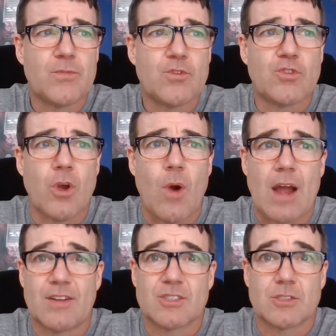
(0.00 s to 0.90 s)
So
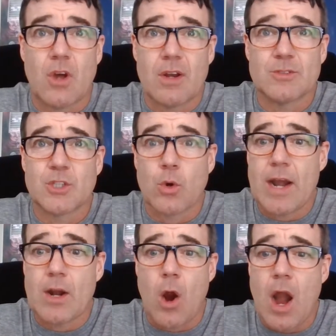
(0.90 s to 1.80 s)
I just thought it was a
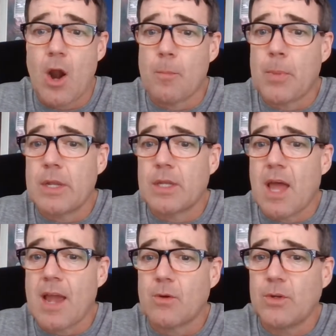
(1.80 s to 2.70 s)
great hire. But,
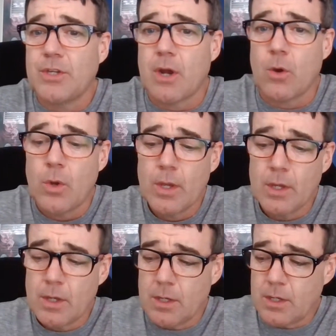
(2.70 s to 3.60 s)
like, you know,
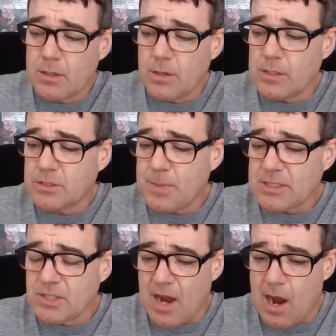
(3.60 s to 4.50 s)

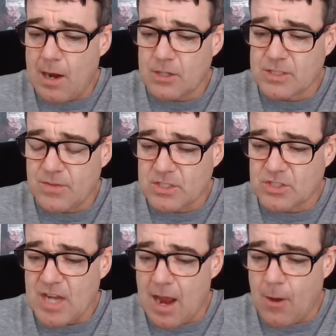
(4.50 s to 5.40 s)
especially hires in the
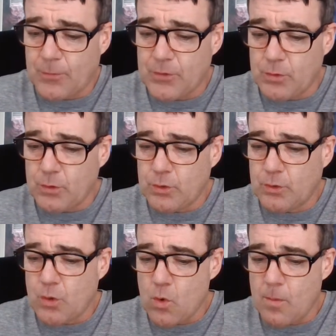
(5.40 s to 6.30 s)
South,
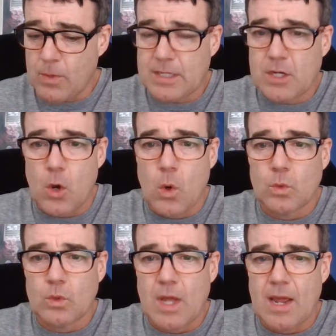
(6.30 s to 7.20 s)
you normally
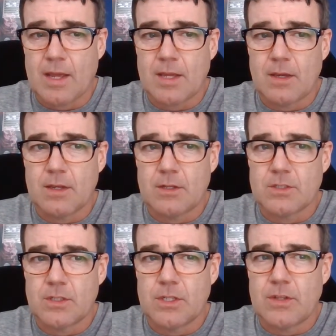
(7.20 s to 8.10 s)
don't, like,
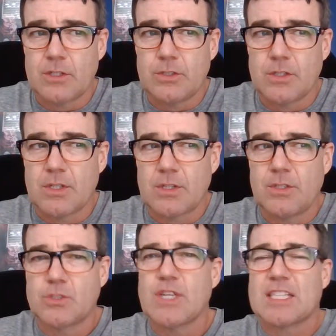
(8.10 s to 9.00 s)
there
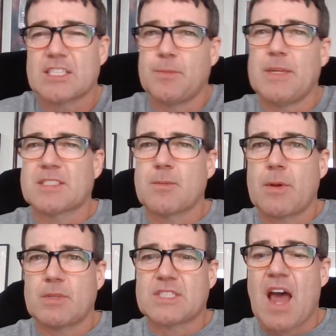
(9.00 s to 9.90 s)
usually has to be
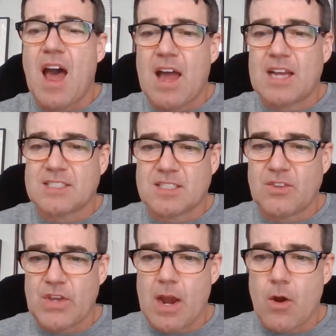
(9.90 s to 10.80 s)
somebody with ties to the